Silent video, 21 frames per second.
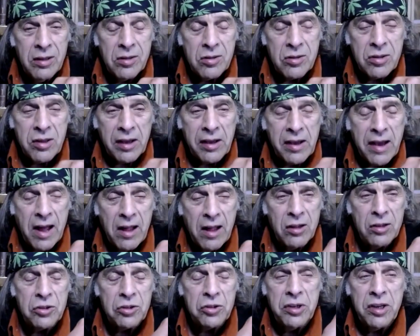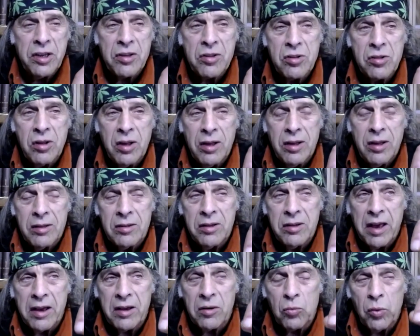Psychology has
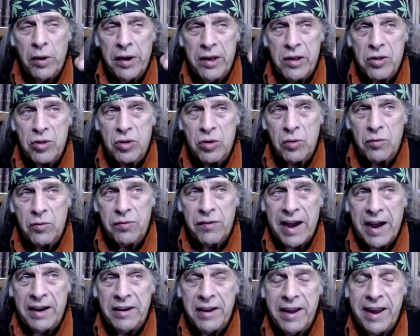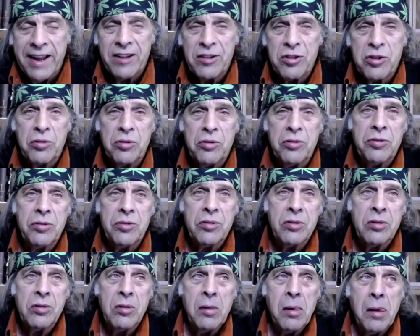taken ways to find
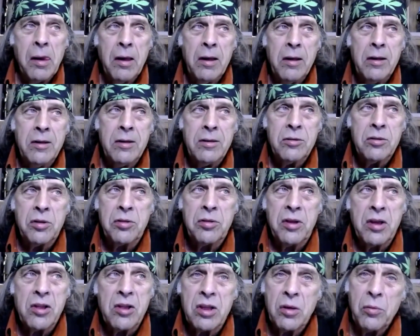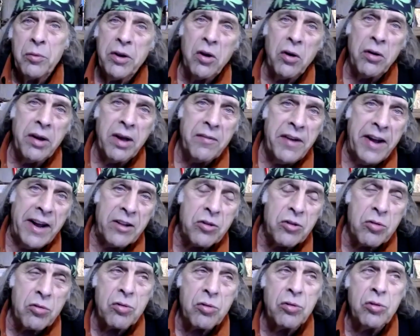answers to things that we don't have
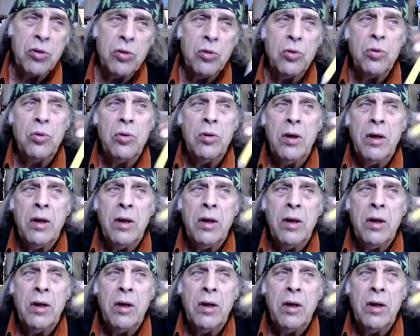answers to